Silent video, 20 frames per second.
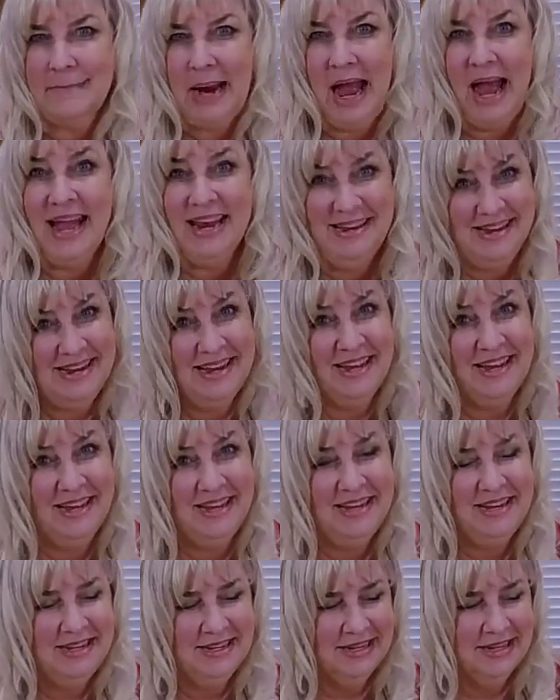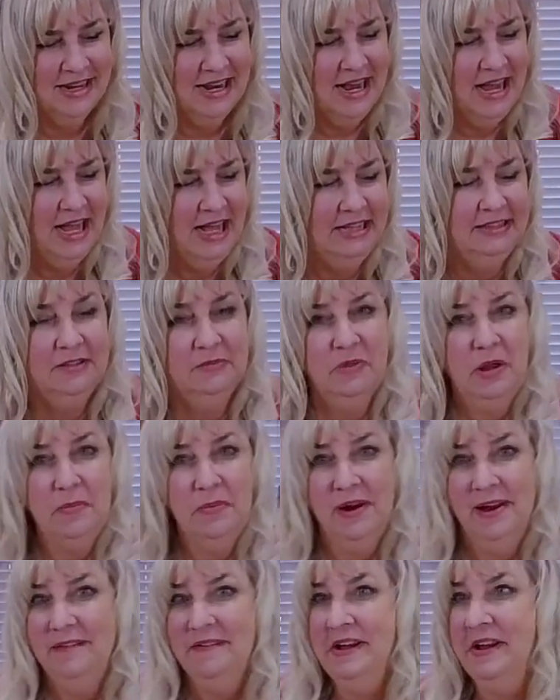I did. It's in my
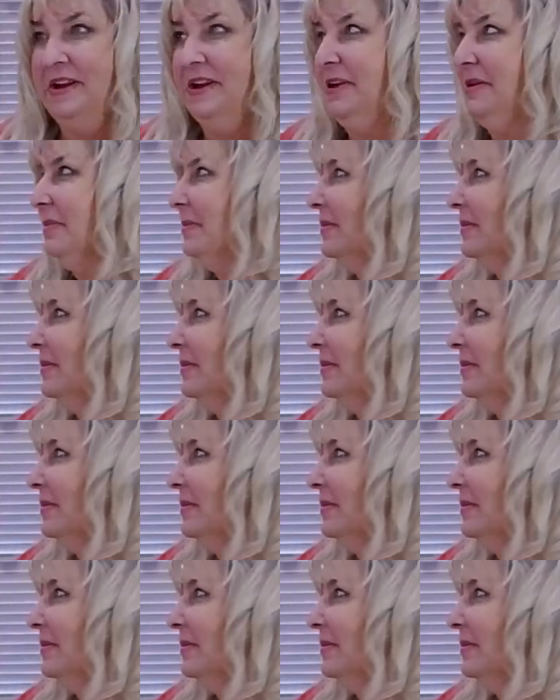private group.